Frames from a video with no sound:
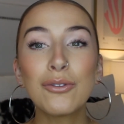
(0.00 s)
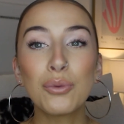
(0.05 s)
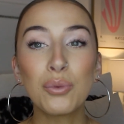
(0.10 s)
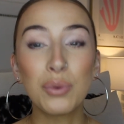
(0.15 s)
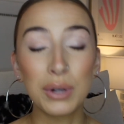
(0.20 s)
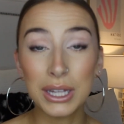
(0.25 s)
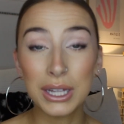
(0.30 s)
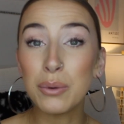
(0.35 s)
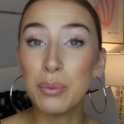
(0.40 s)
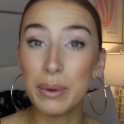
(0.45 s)

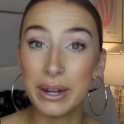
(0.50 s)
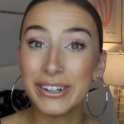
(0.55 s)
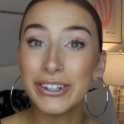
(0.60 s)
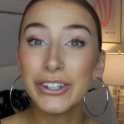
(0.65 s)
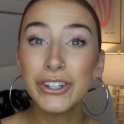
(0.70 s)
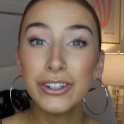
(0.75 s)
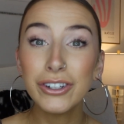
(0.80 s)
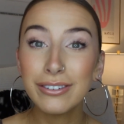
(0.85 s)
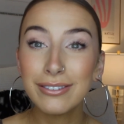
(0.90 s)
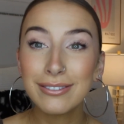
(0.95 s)
really
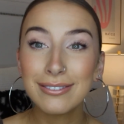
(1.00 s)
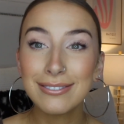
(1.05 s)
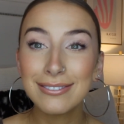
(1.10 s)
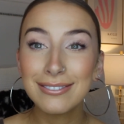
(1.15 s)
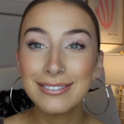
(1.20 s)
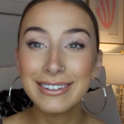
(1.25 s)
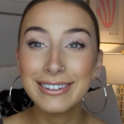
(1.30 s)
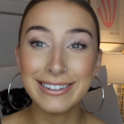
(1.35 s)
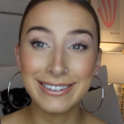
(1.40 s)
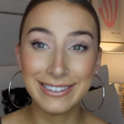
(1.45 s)
weird
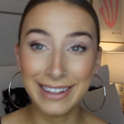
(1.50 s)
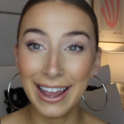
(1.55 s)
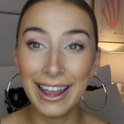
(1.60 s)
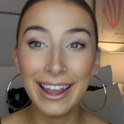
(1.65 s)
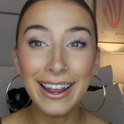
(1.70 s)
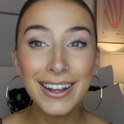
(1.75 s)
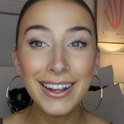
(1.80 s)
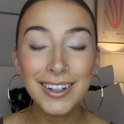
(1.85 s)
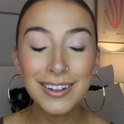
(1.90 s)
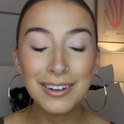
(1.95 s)
to
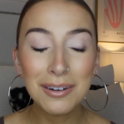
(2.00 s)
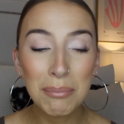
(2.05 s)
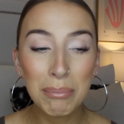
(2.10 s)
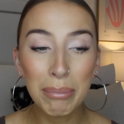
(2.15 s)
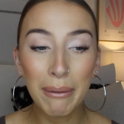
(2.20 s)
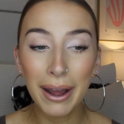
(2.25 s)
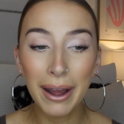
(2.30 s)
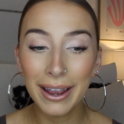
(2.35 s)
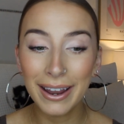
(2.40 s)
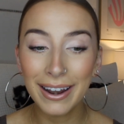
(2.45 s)
say,
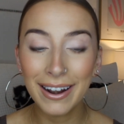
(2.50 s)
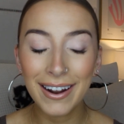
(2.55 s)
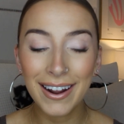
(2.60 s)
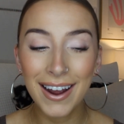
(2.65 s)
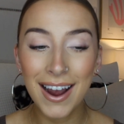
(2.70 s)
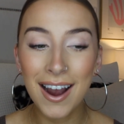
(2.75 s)
but